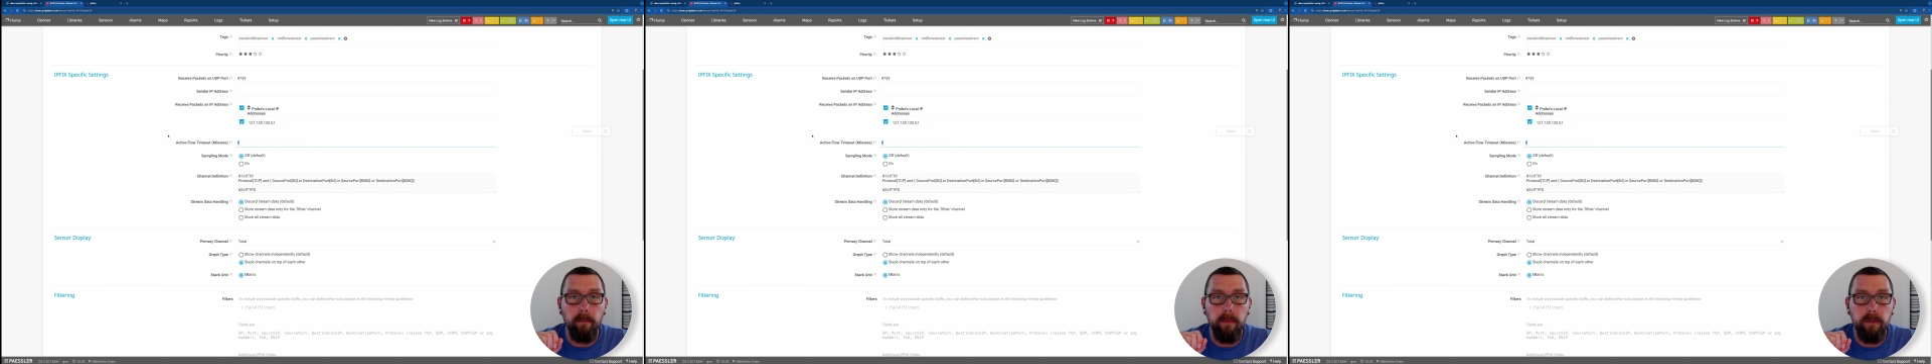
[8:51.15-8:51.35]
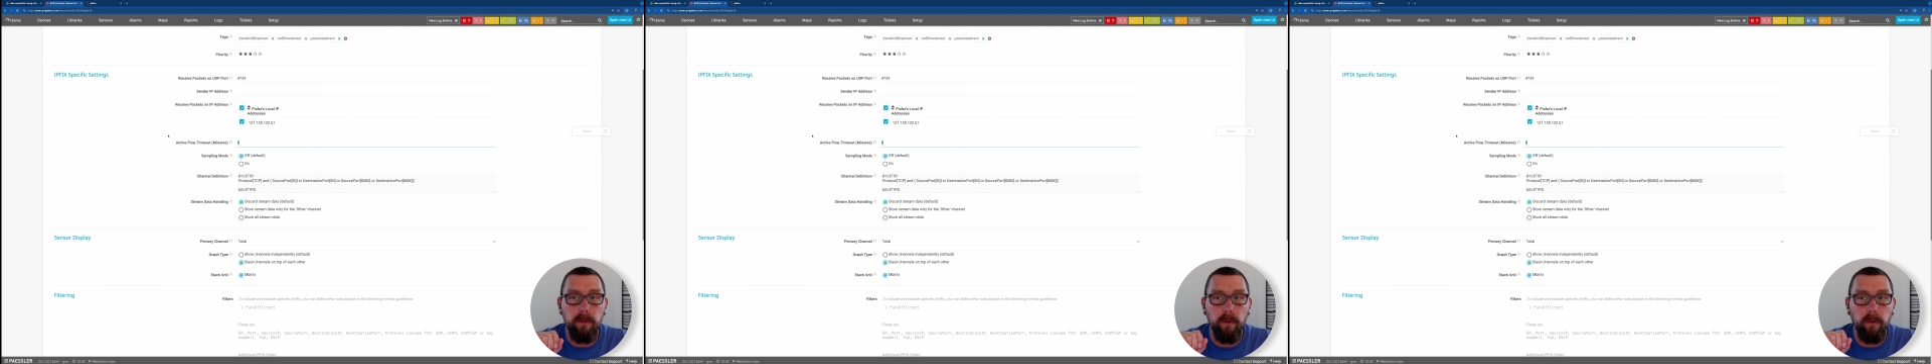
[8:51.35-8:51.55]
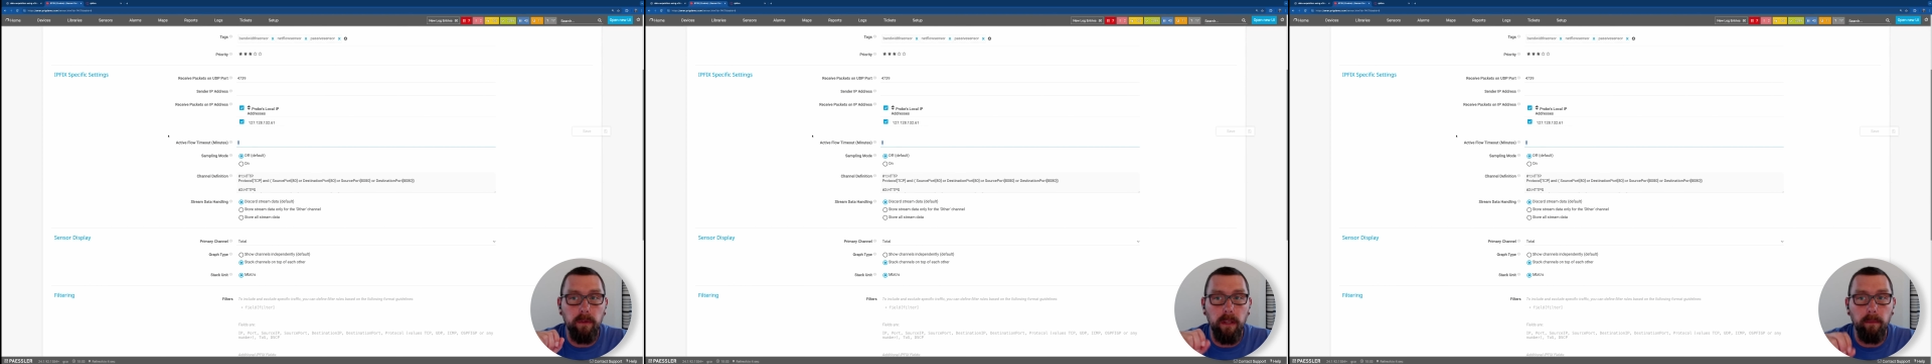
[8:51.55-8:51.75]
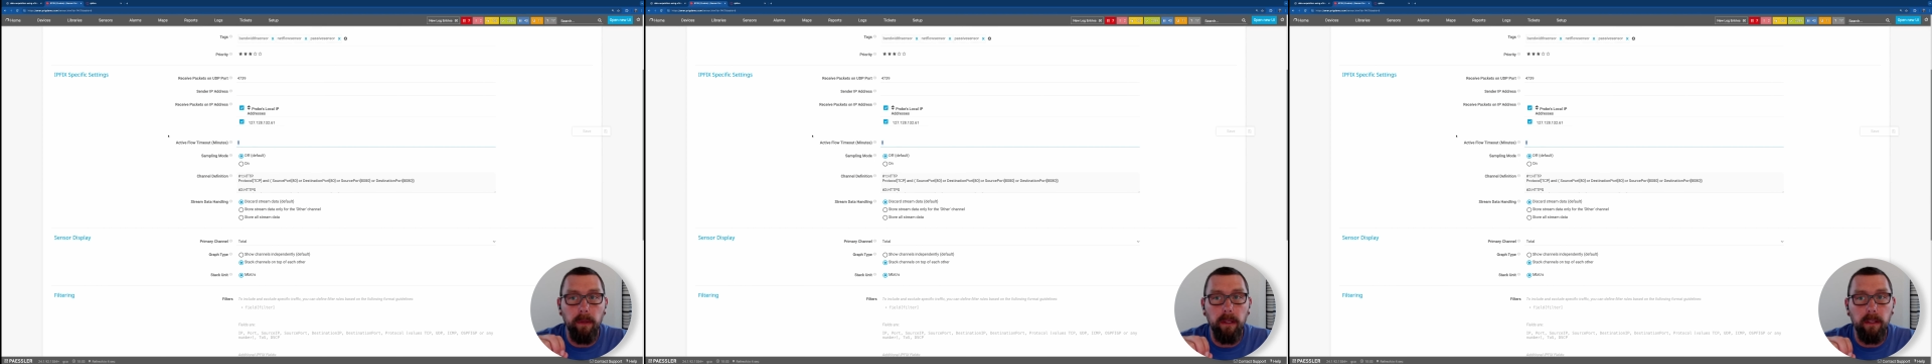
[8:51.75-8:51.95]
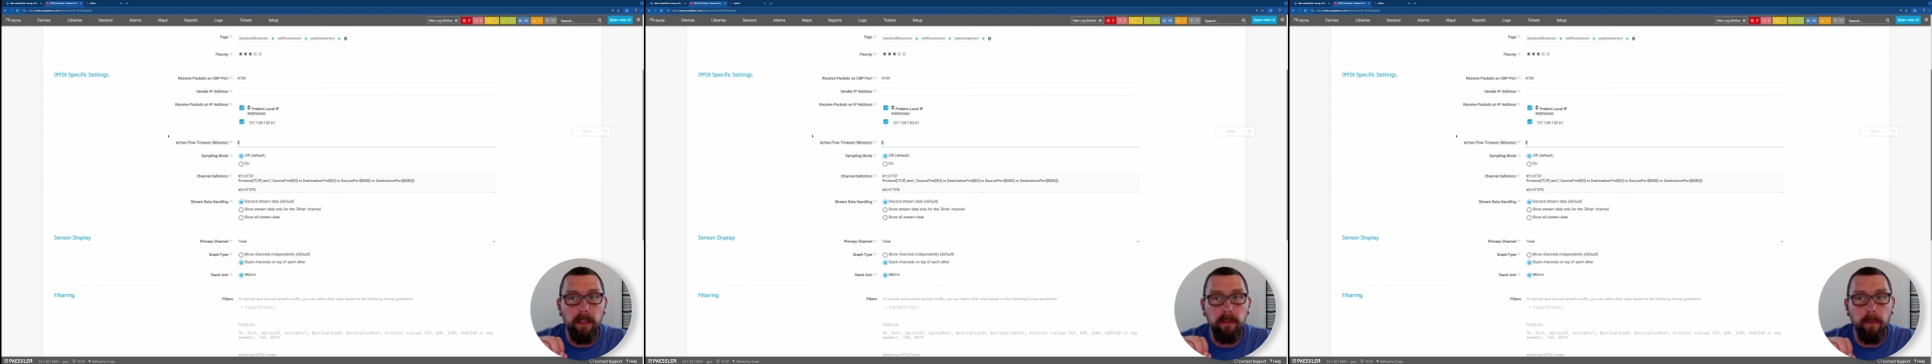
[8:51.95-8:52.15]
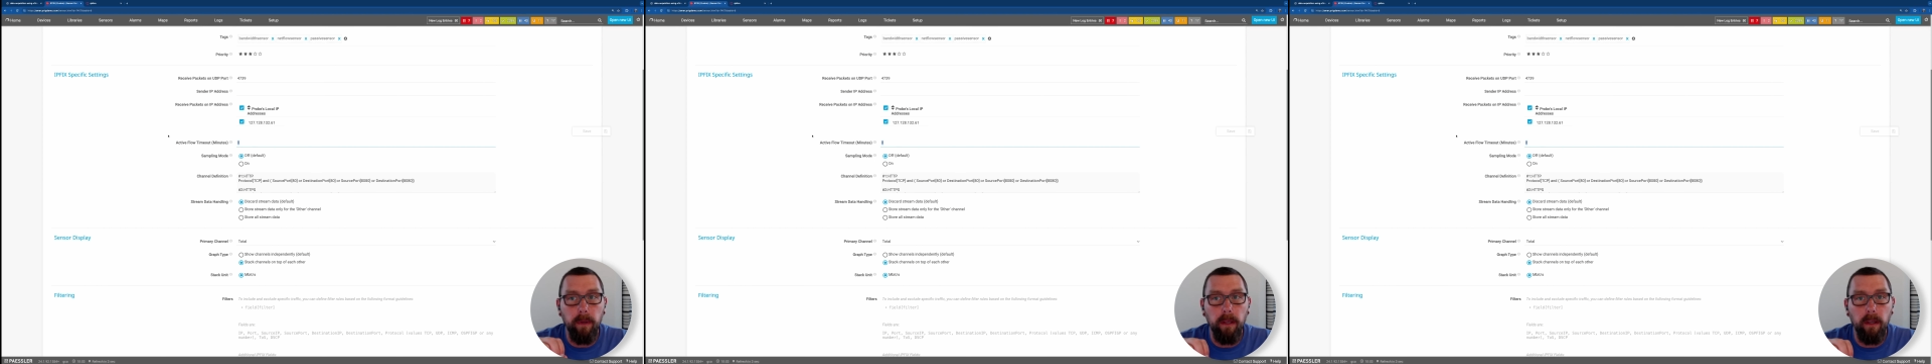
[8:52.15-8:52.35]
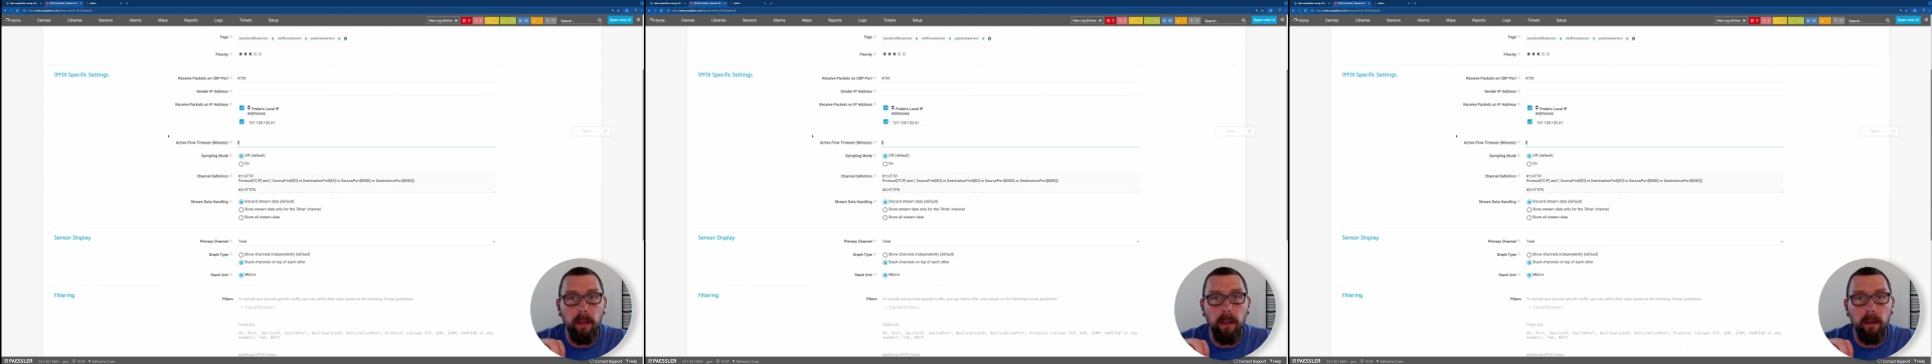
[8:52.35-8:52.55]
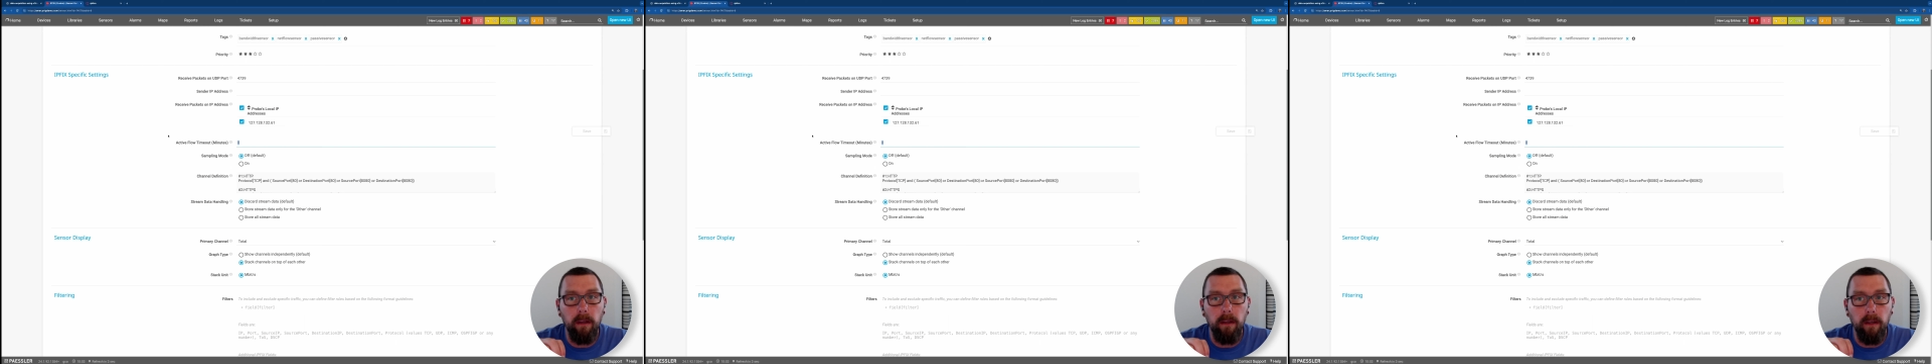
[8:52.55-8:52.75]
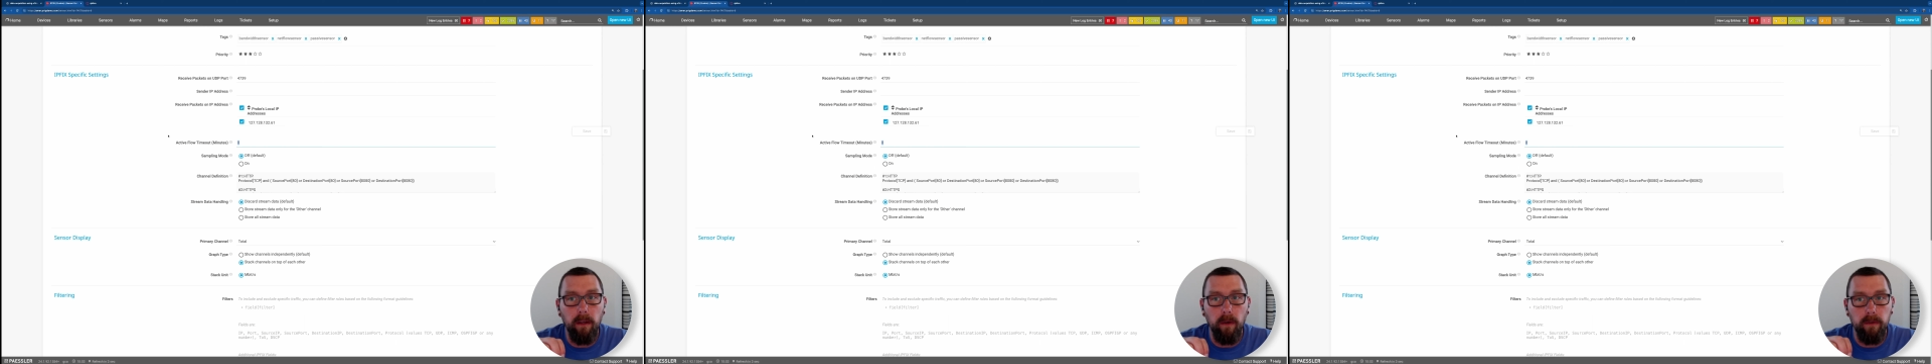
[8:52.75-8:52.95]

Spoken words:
So typically speaking,